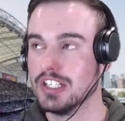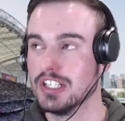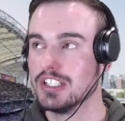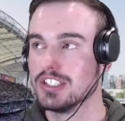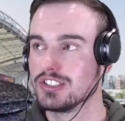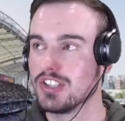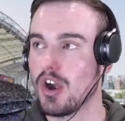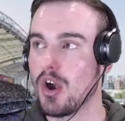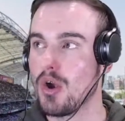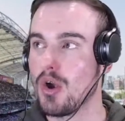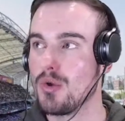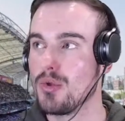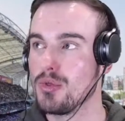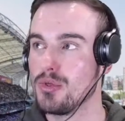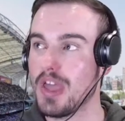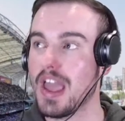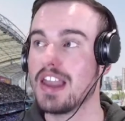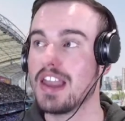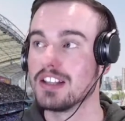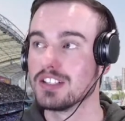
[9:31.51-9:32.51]
So
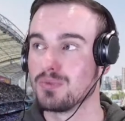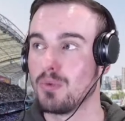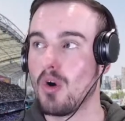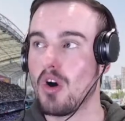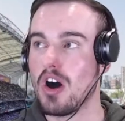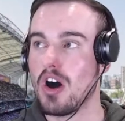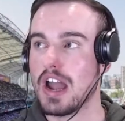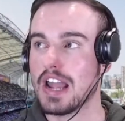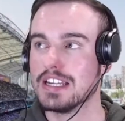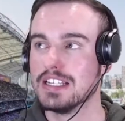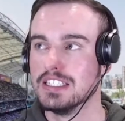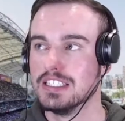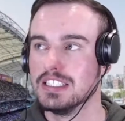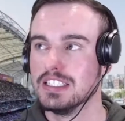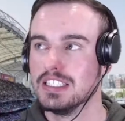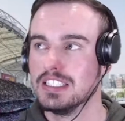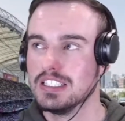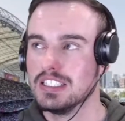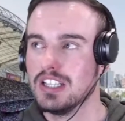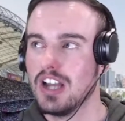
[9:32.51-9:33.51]
that is why
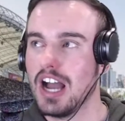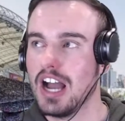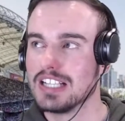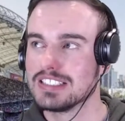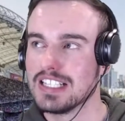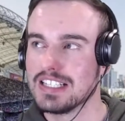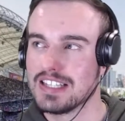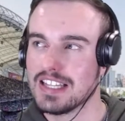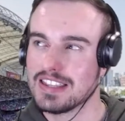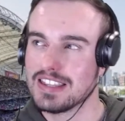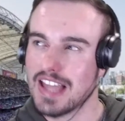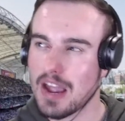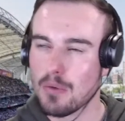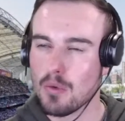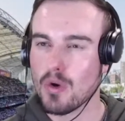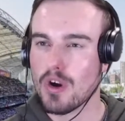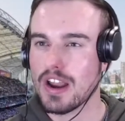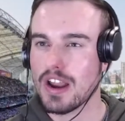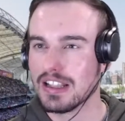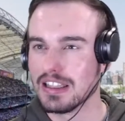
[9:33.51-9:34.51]
I said that they
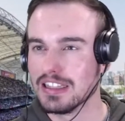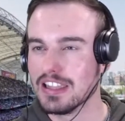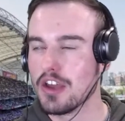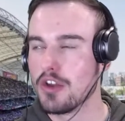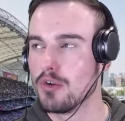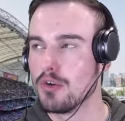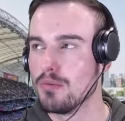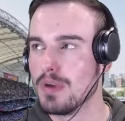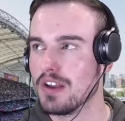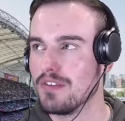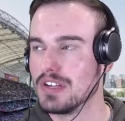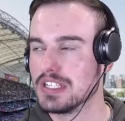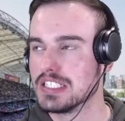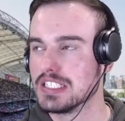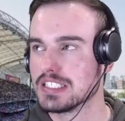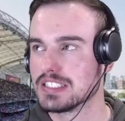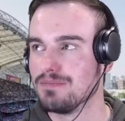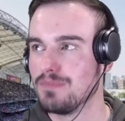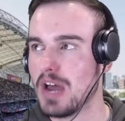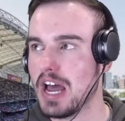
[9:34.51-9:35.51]
were at a little bit of a
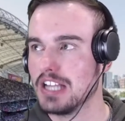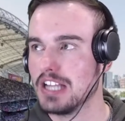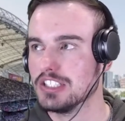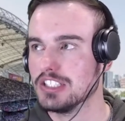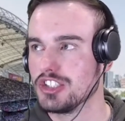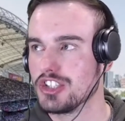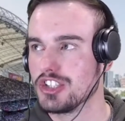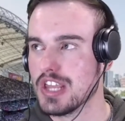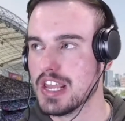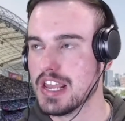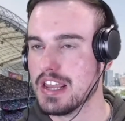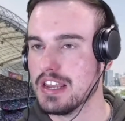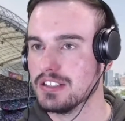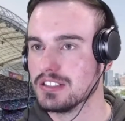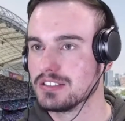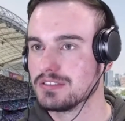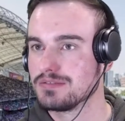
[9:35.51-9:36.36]
disadvantage there.